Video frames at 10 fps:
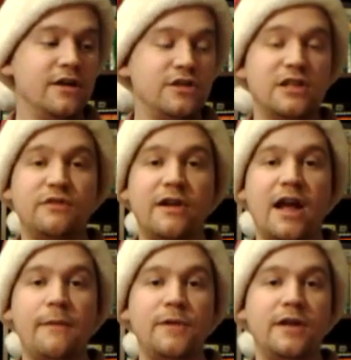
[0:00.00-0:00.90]
So I was very
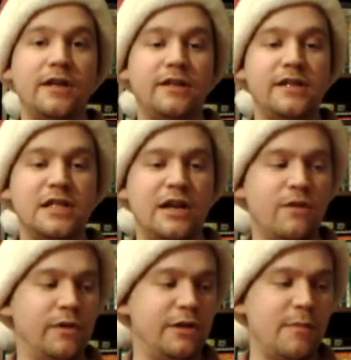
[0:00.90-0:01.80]
happy to get these. Now, I
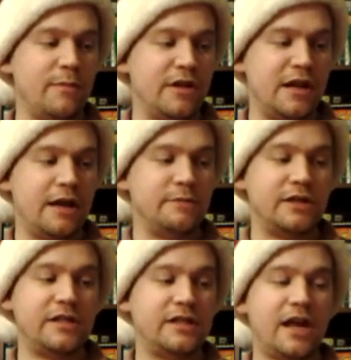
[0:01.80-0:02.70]
don't really remember the names
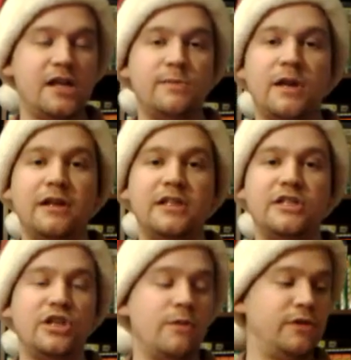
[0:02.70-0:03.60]
of these guys, but at
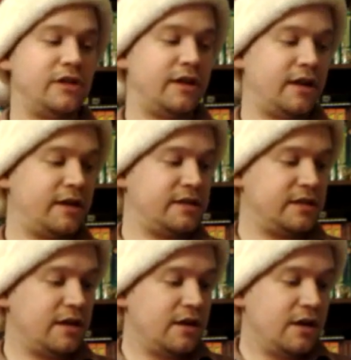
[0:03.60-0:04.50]
least show them to you guys.